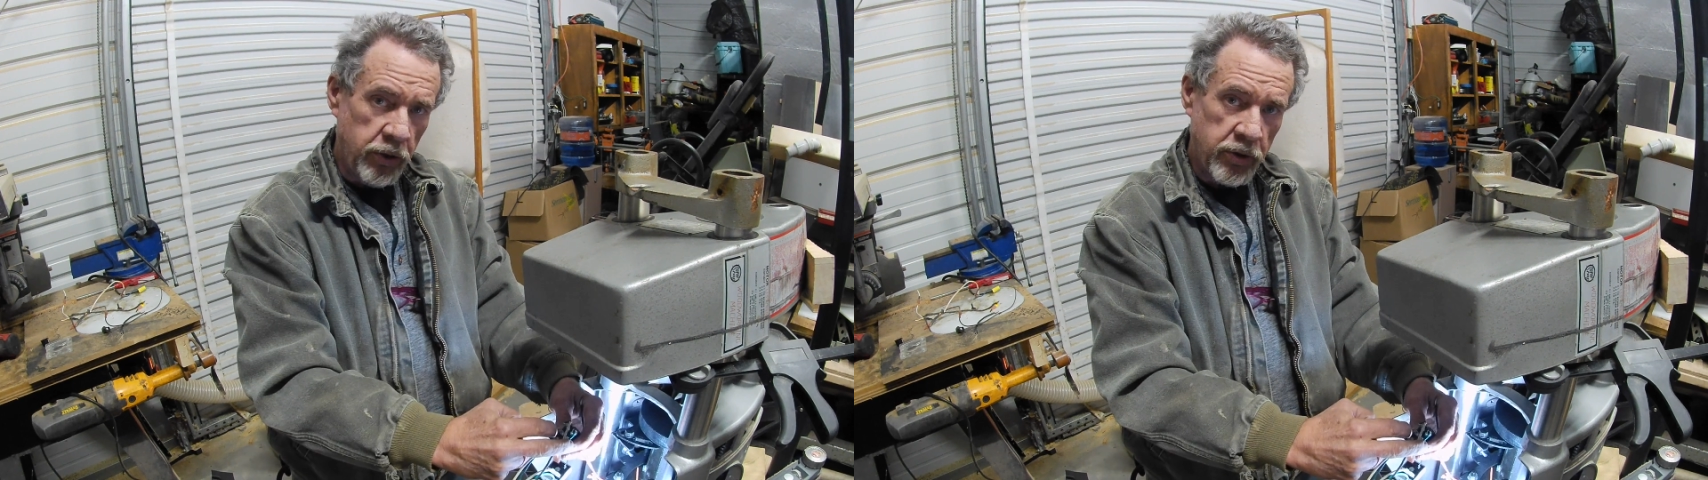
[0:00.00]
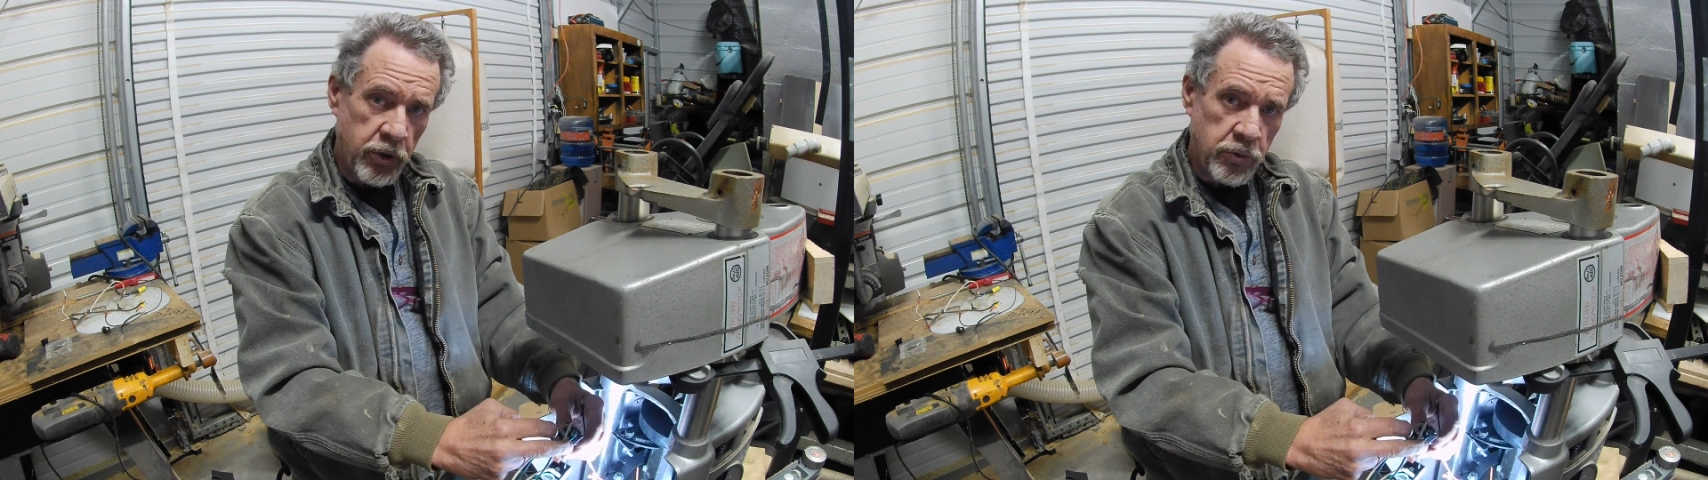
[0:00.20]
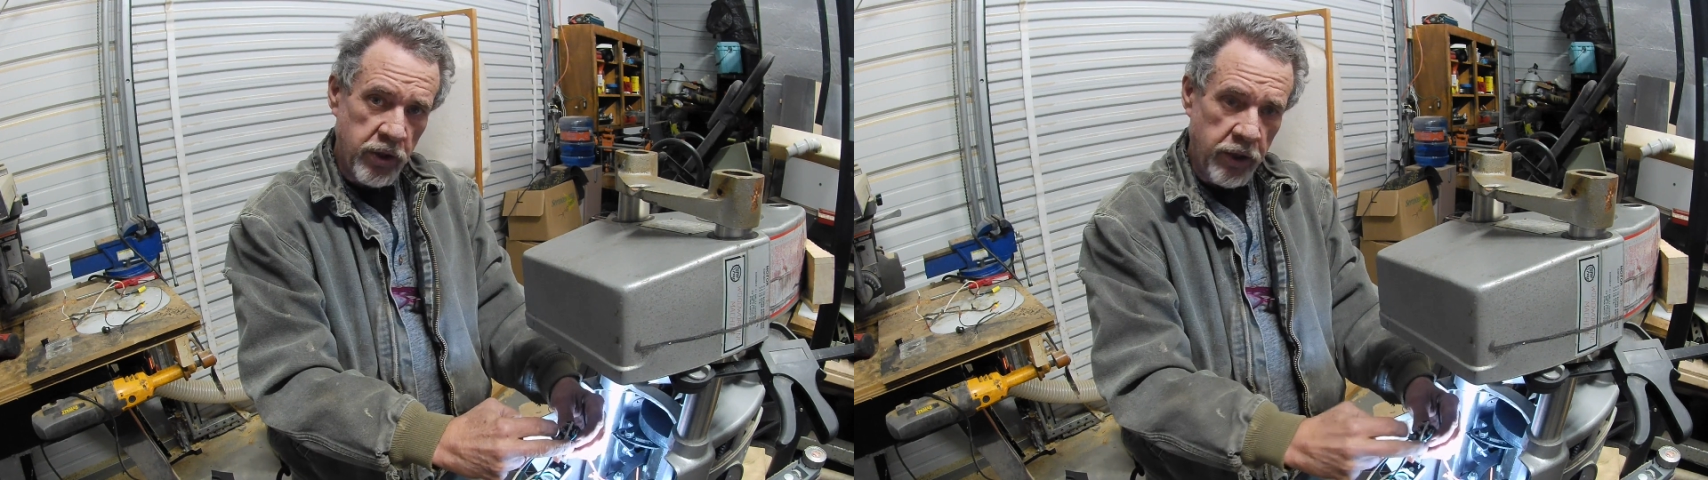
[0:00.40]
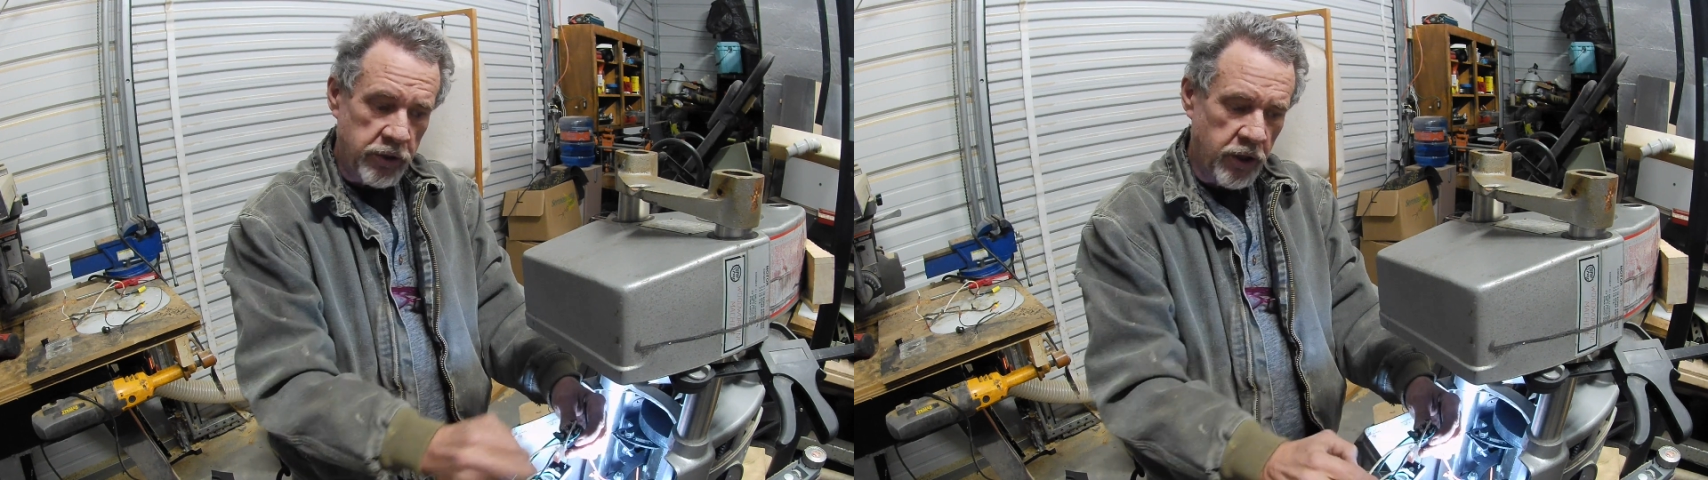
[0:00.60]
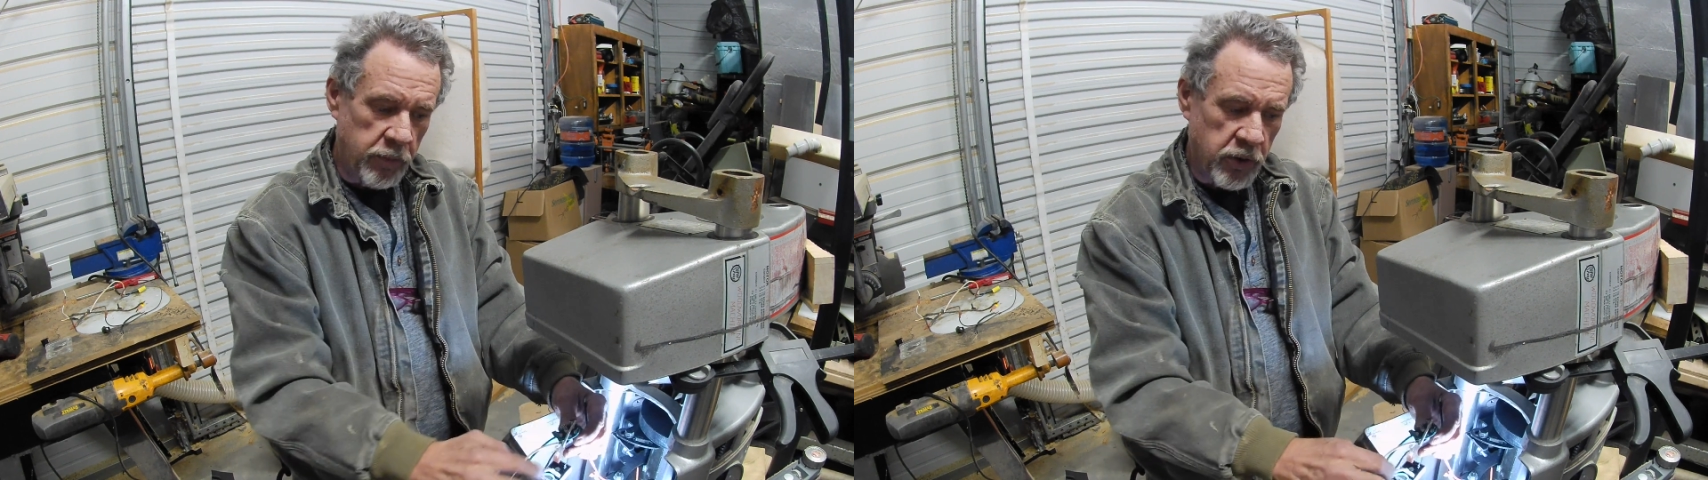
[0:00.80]
two center
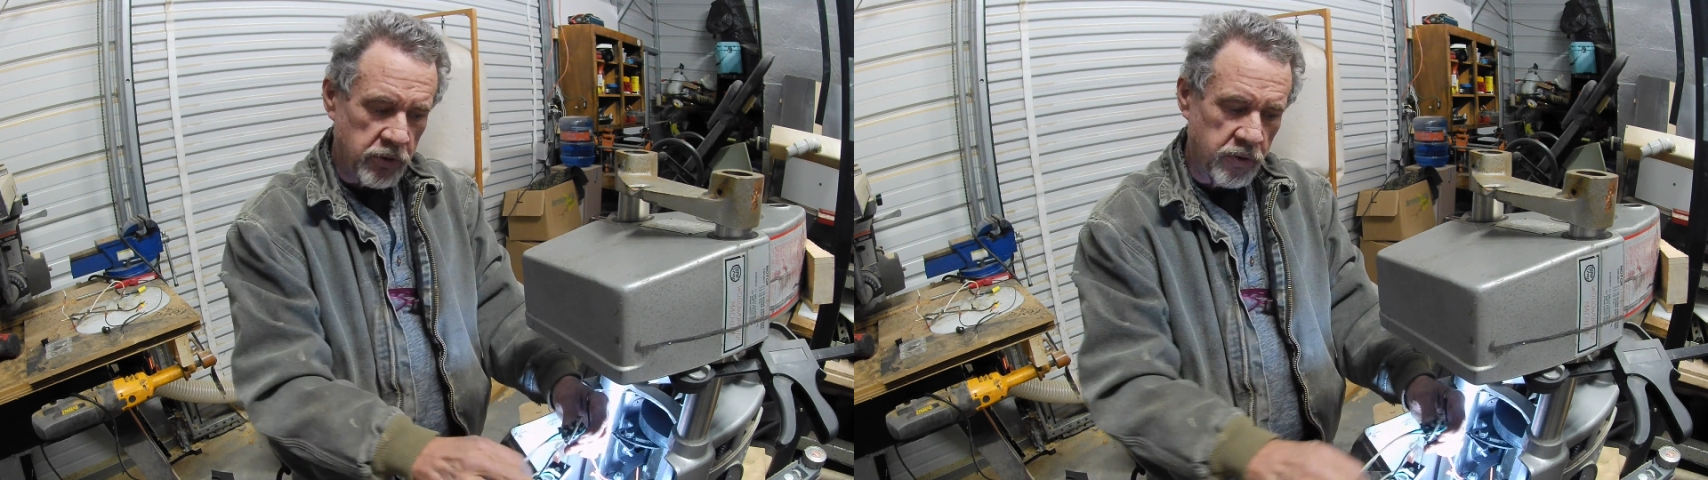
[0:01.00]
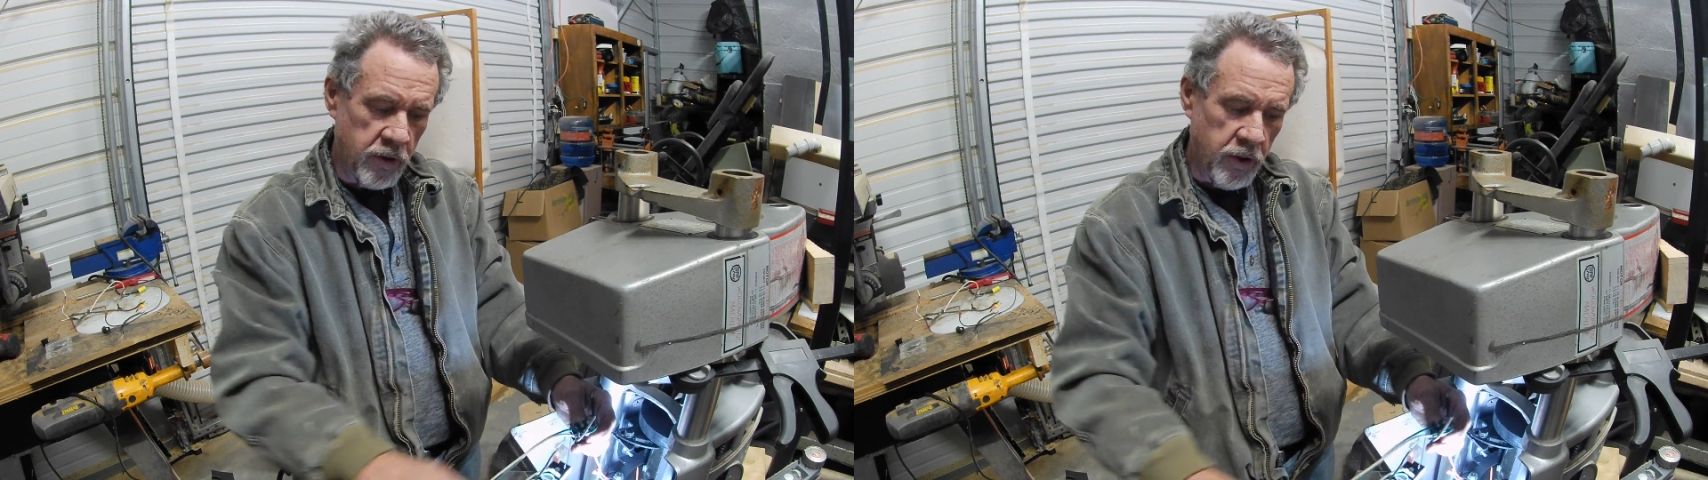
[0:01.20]
terminals.